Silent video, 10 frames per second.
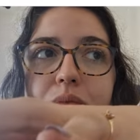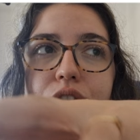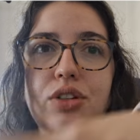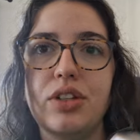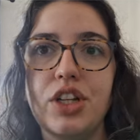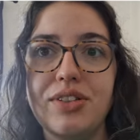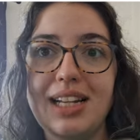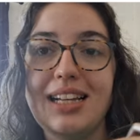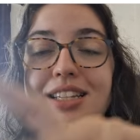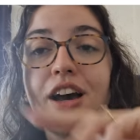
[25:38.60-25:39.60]
do the
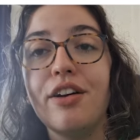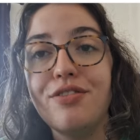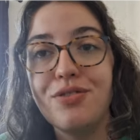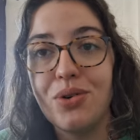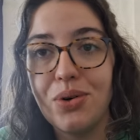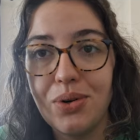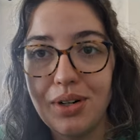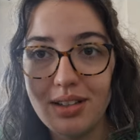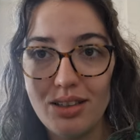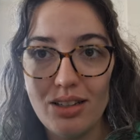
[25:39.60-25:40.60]
newsletter
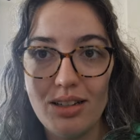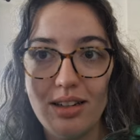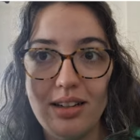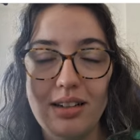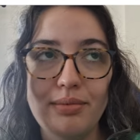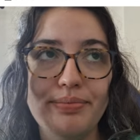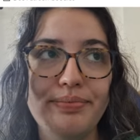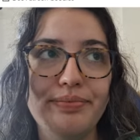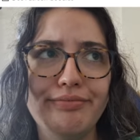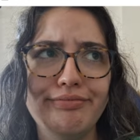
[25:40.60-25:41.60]
for the
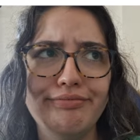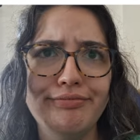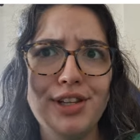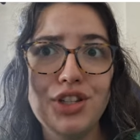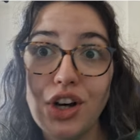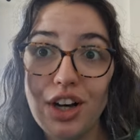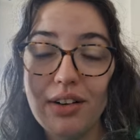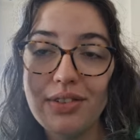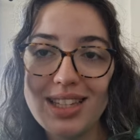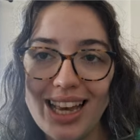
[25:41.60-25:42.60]
stock
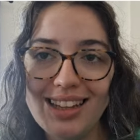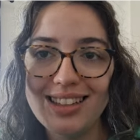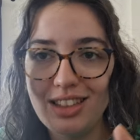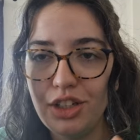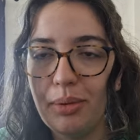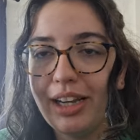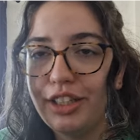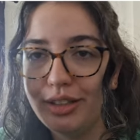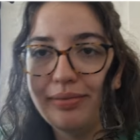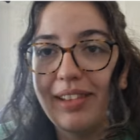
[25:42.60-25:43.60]
off sale
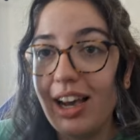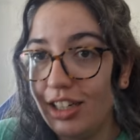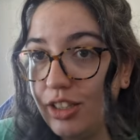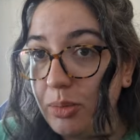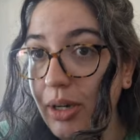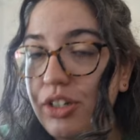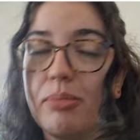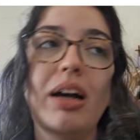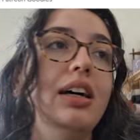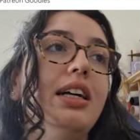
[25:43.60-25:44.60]
situation that I spoke to
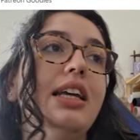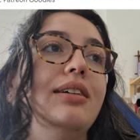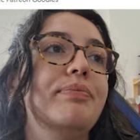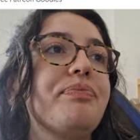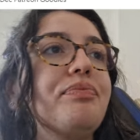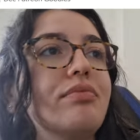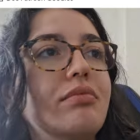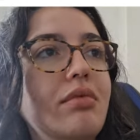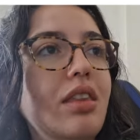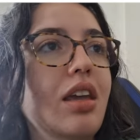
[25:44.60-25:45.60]
you about earlier.
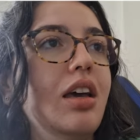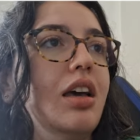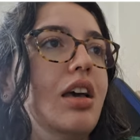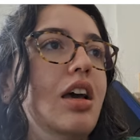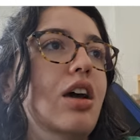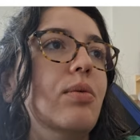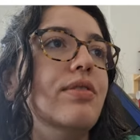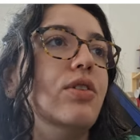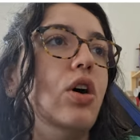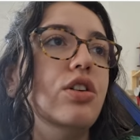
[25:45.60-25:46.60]

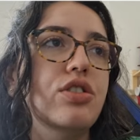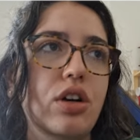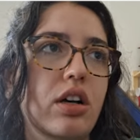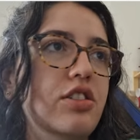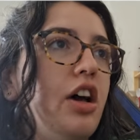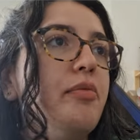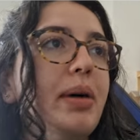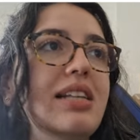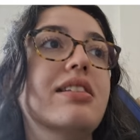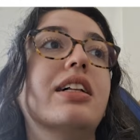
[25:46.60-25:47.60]
We've got so I've
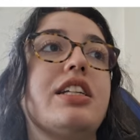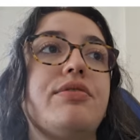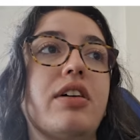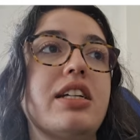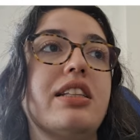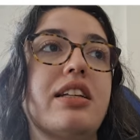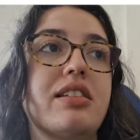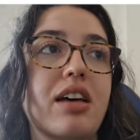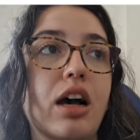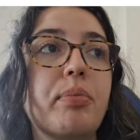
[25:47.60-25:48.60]
basically divided
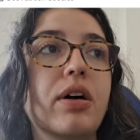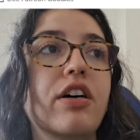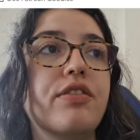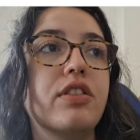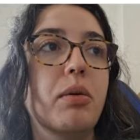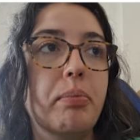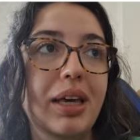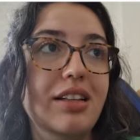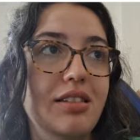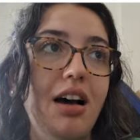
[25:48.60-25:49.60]
this up of the
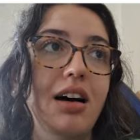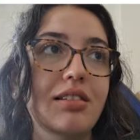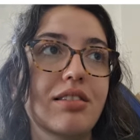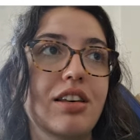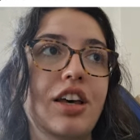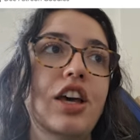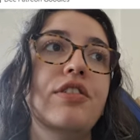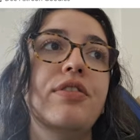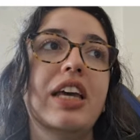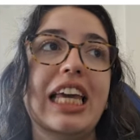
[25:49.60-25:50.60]
big task
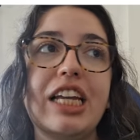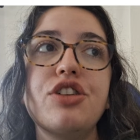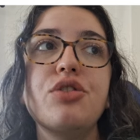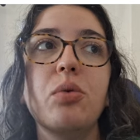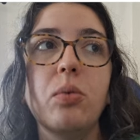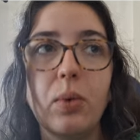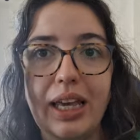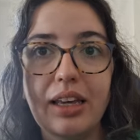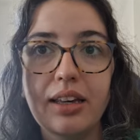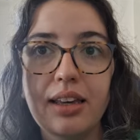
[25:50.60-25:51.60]
for each
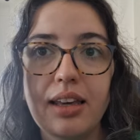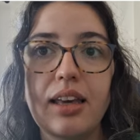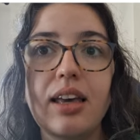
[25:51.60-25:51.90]
week